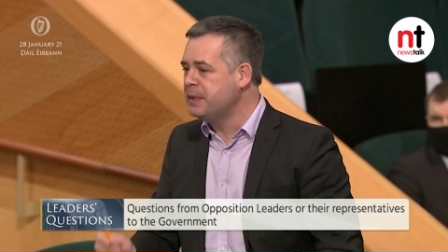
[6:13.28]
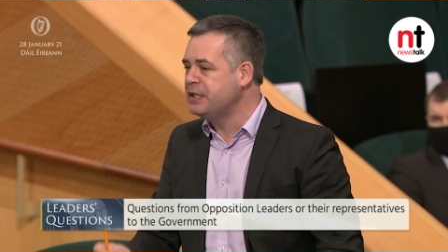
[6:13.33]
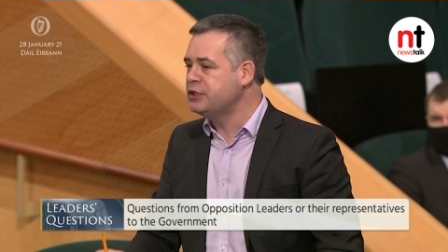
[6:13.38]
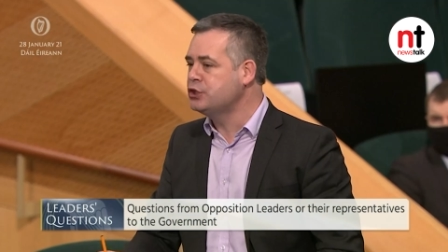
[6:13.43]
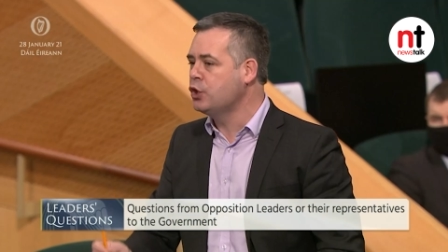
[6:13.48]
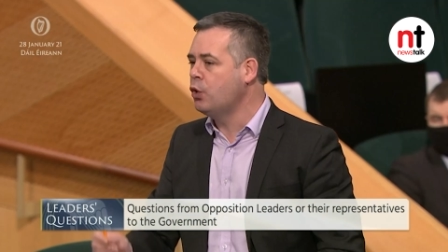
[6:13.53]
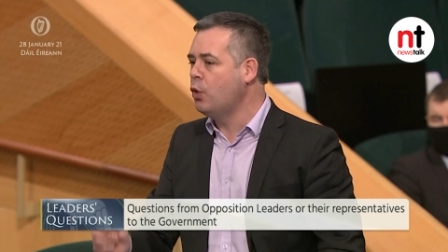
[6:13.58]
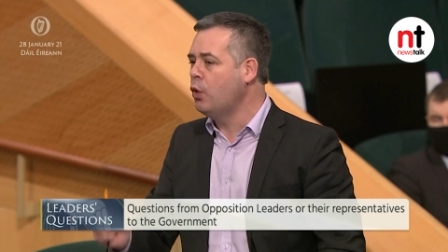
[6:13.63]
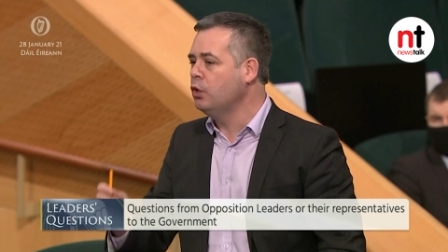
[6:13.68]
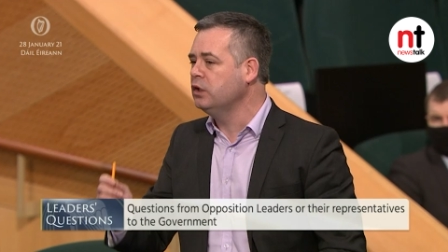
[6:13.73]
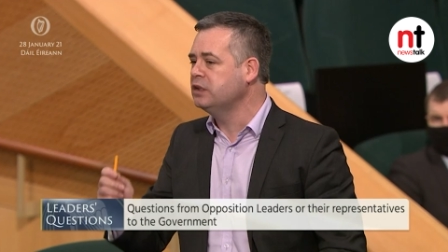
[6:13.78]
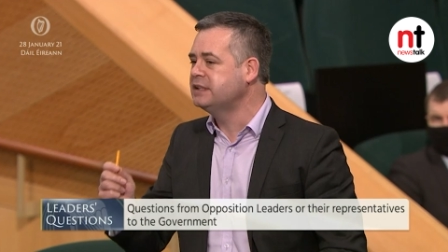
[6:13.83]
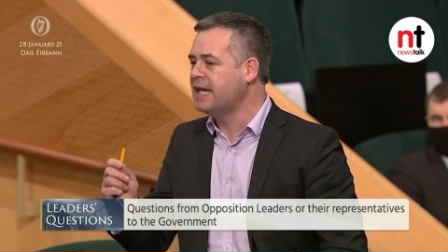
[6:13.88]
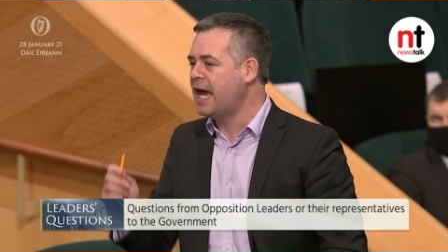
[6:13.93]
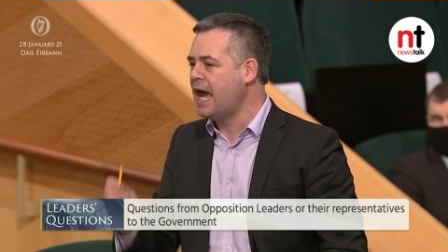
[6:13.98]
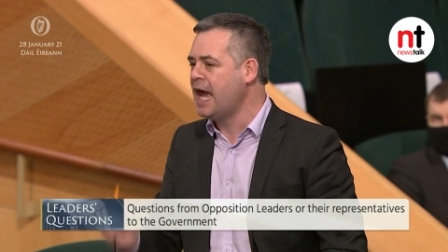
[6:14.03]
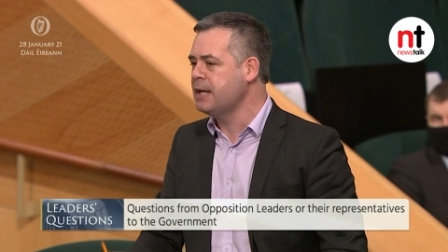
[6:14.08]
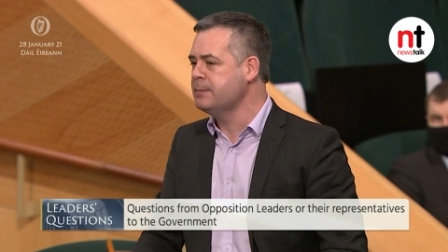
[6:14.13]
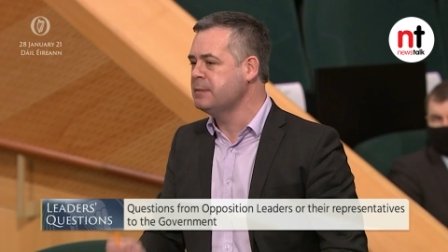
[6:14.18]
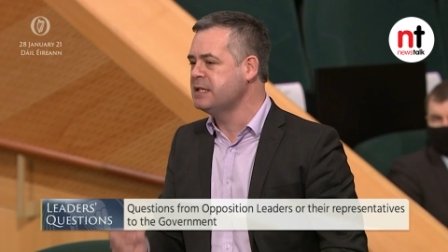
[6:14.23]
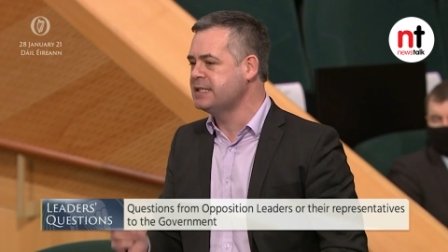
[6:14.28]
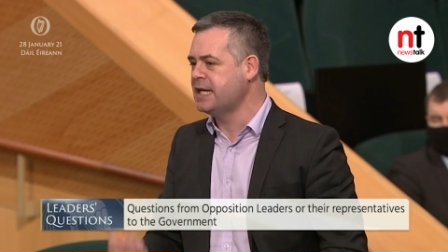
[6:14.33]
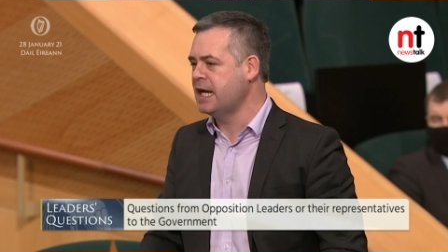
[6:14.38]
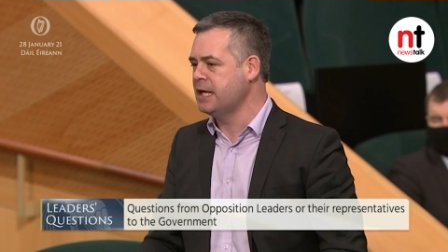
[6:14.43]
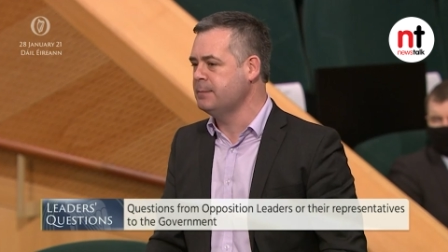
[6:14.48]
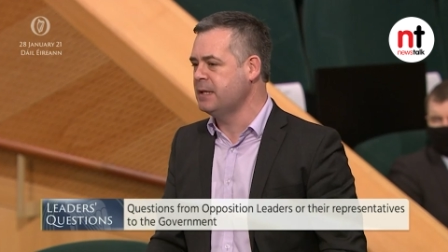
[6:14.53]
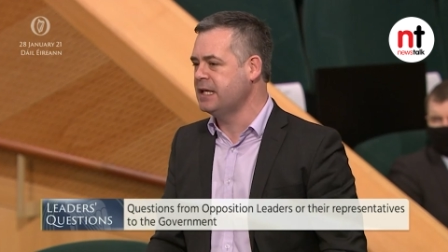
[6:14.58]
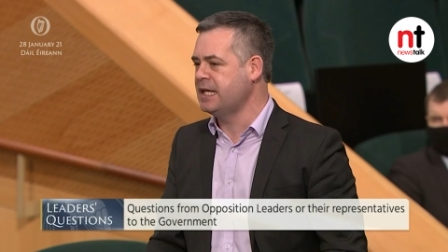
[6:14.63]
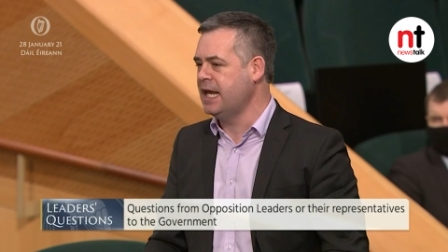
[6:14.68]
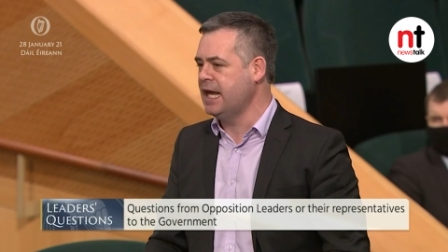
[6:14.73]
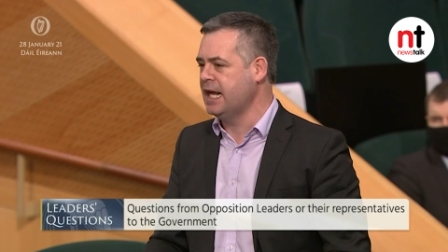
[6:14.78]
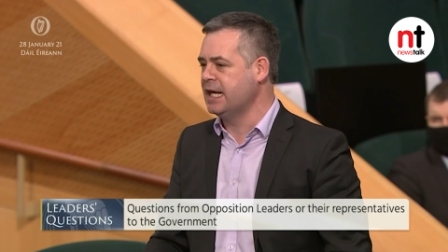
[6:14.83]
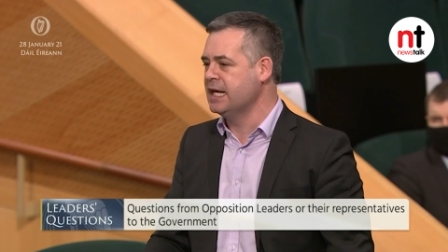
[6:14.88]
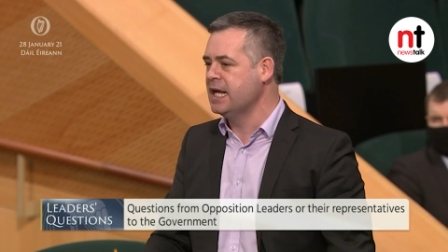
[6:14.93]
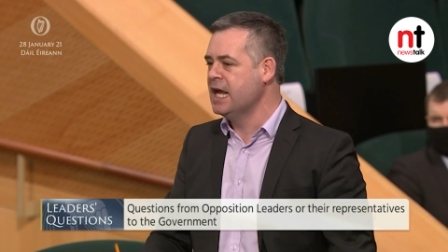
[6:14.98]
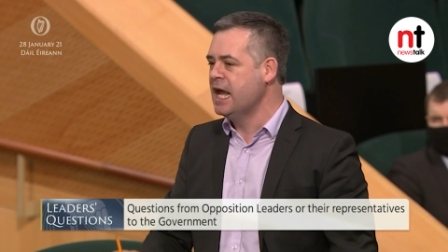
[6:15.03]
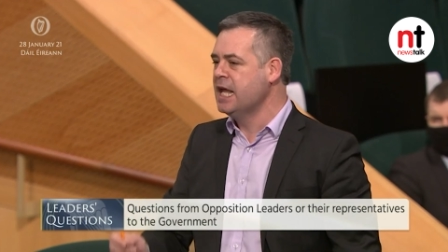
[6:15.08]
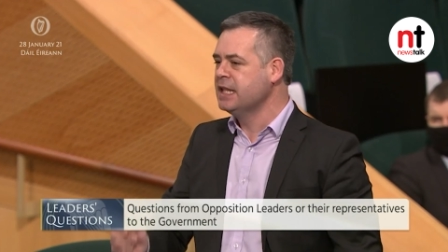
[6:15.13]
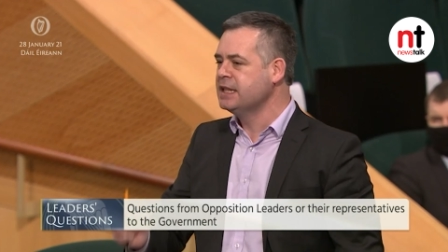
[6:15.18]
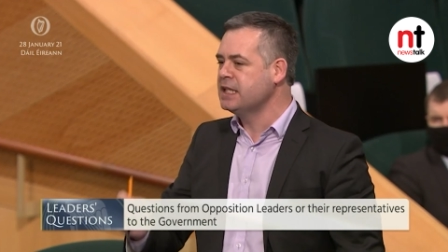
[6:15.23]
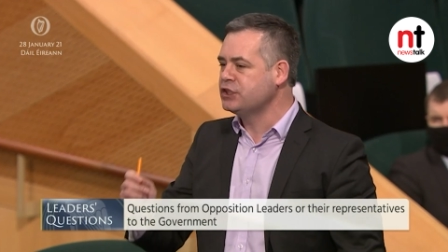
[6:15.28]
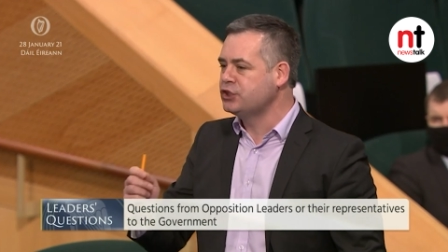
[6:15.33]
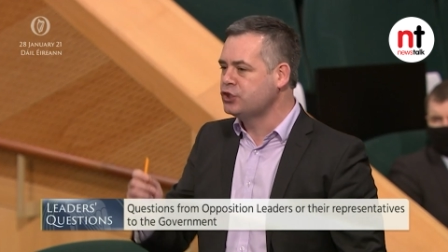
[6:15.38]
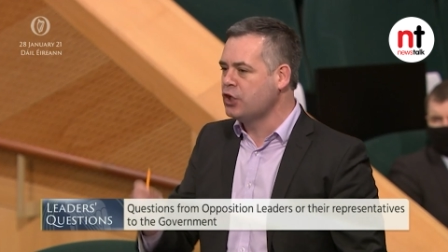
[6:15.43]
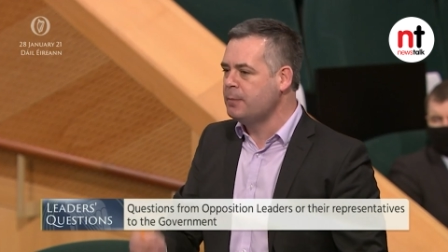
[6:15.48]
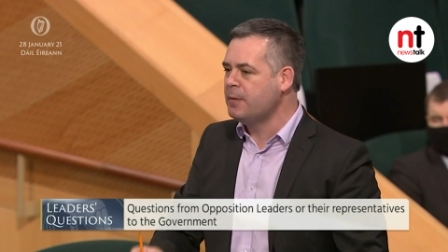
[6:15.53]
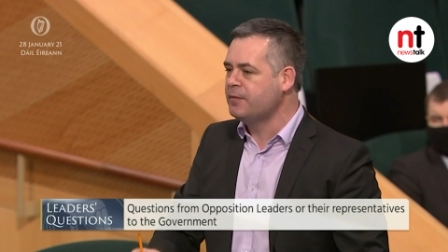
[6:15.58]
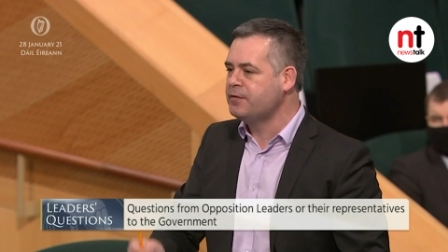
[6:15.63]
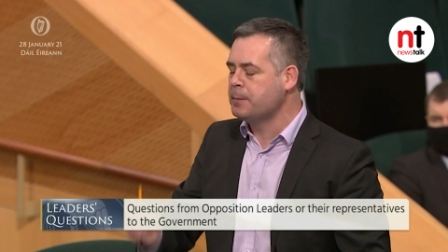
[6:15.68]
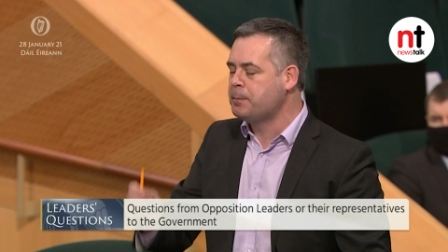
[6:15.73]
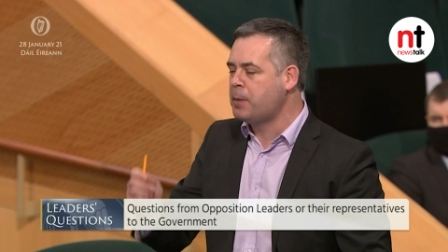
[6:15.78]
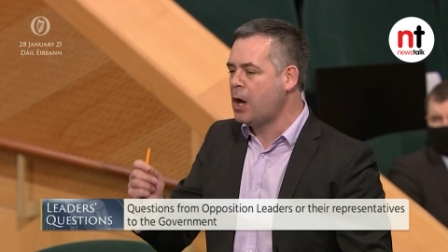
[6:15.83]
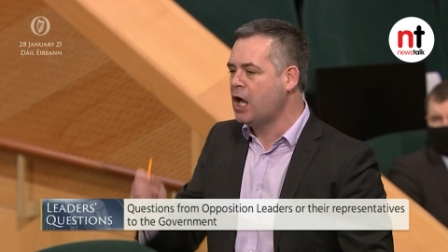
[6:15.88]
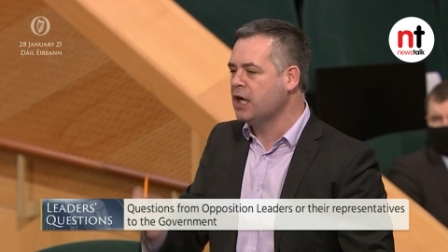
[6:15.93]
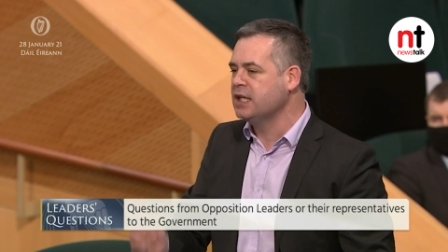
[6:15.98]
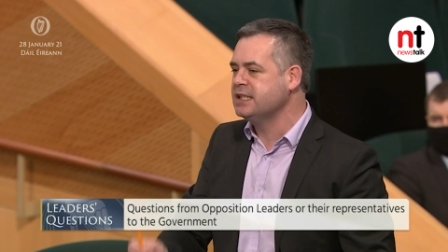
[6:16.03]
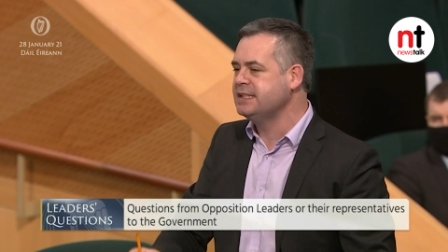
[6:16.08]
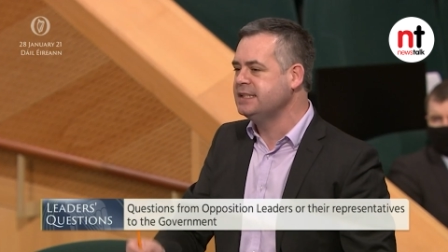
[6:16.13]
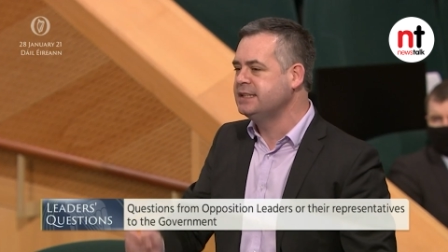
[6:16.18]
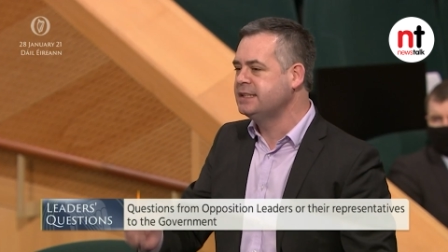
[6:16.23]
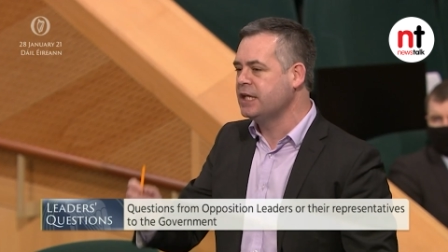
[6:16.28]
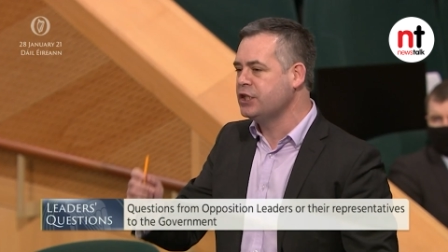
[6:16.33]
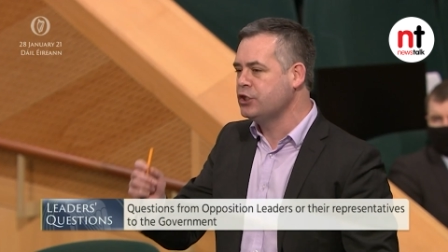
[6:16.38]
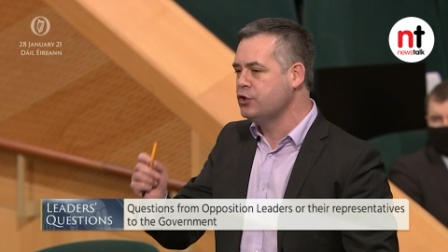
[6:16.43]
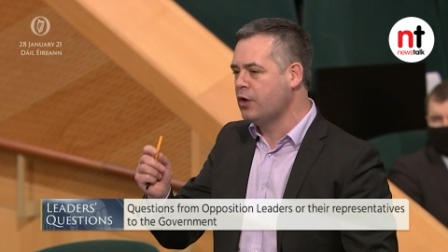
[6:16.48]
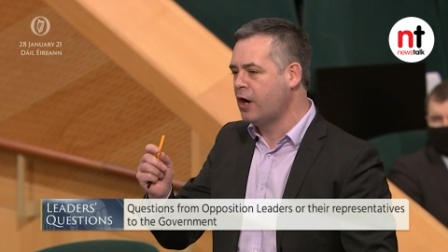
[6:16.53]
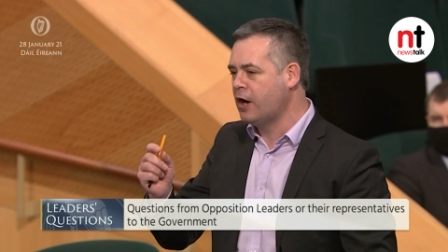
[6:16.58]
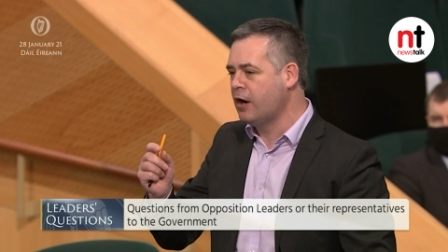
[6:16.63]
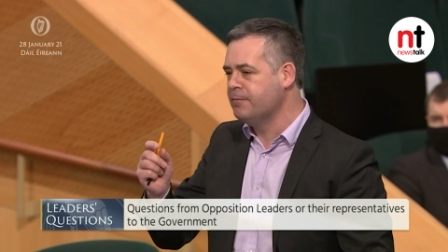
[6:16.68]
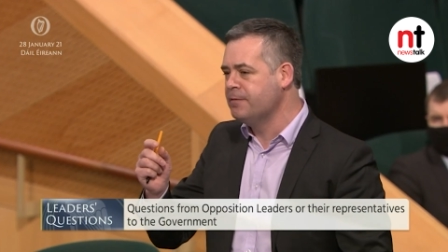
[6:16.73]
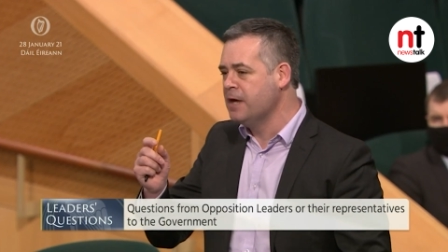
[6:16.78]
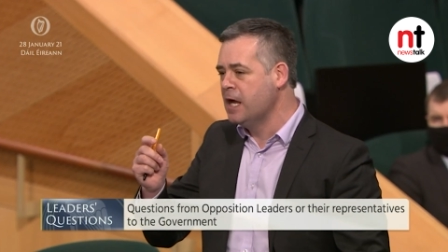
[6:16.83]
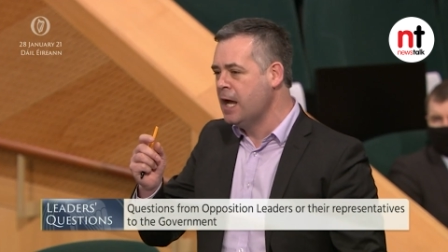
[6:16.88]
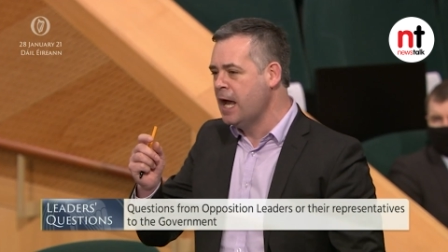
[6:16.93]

been told time and time again that some of the policies that you have